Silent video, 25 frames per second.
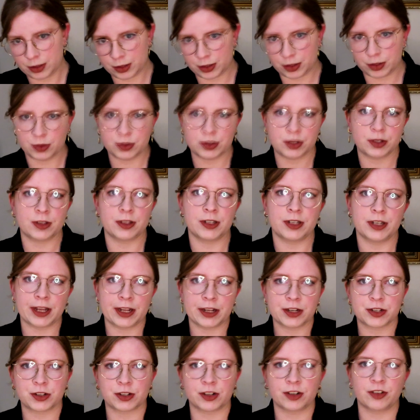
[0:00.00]
Due to the
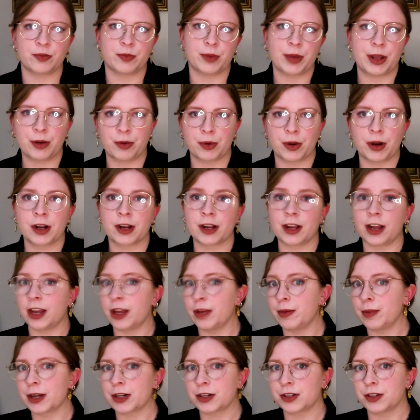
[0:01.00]
nature of my work, I
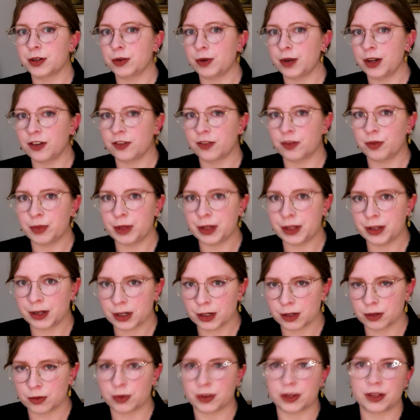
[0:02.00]
am actually quite
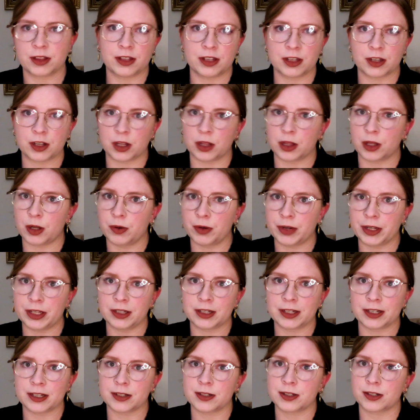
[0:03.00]
familiar with the colonial
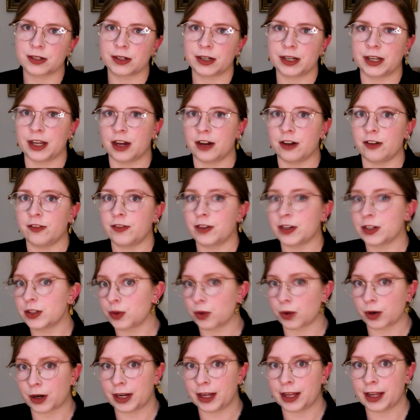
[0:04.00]
history of
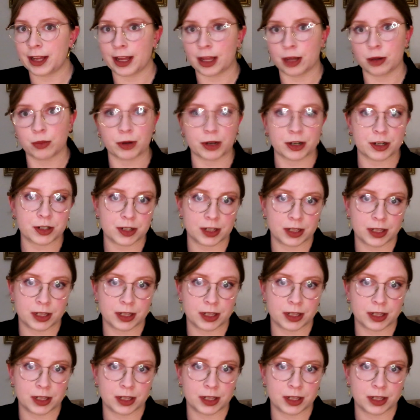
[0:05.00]
Victoria and British